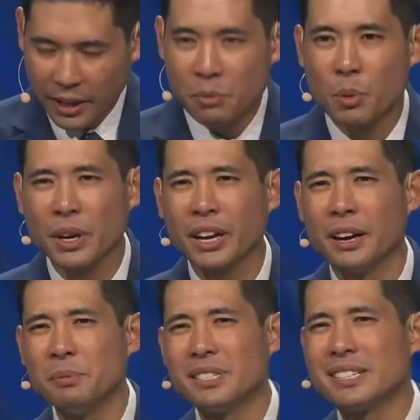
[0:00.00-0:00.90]
And when it
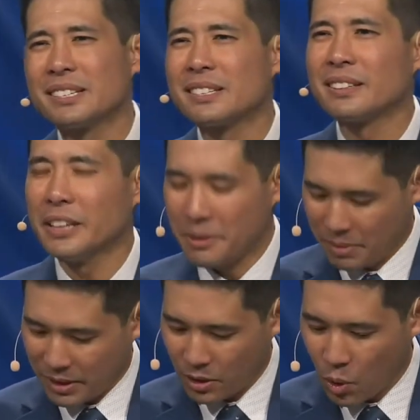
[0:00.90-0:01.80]
comes to
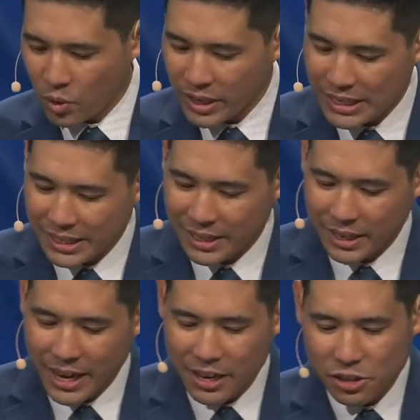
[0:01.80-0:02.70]
sleep, according to the
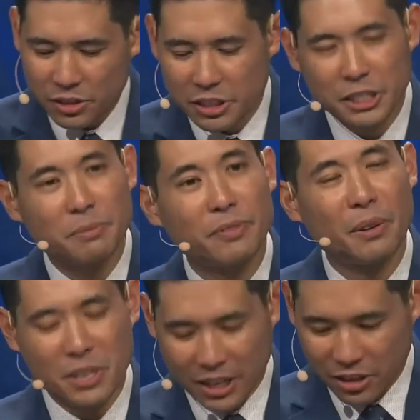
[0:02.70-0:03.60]
National Sleep
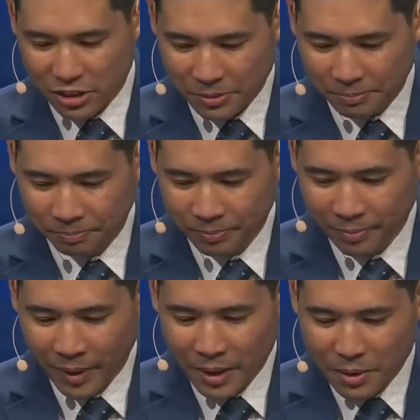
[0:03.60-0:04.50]
Foundation,
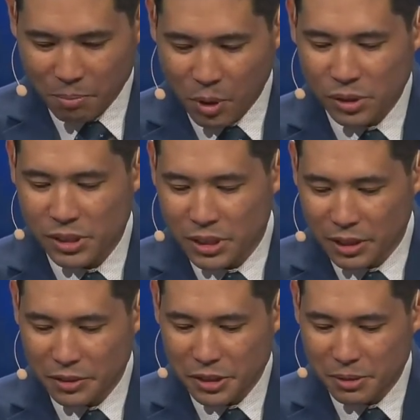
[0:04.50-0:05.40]
most
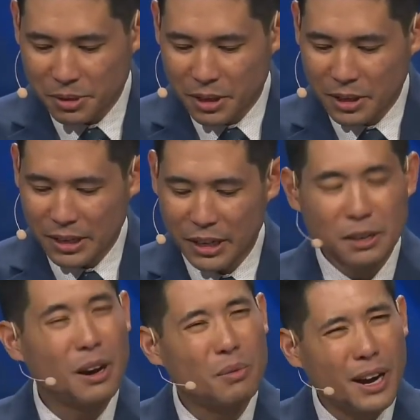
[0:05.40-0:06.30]
adults
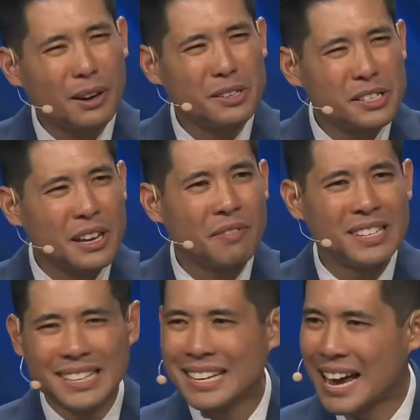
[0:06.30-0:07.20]
need around
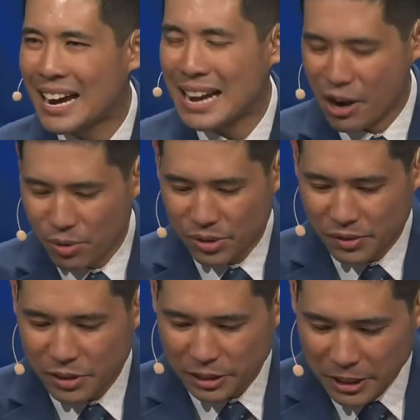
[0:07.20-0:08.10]
seven to nine hours
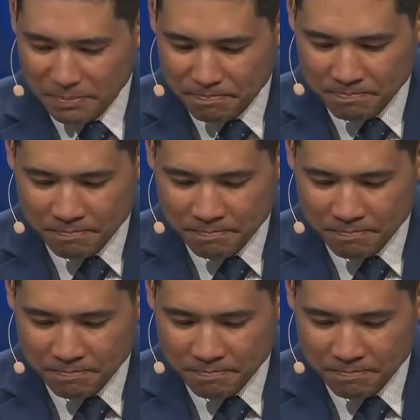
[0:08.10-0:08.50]
of sleep.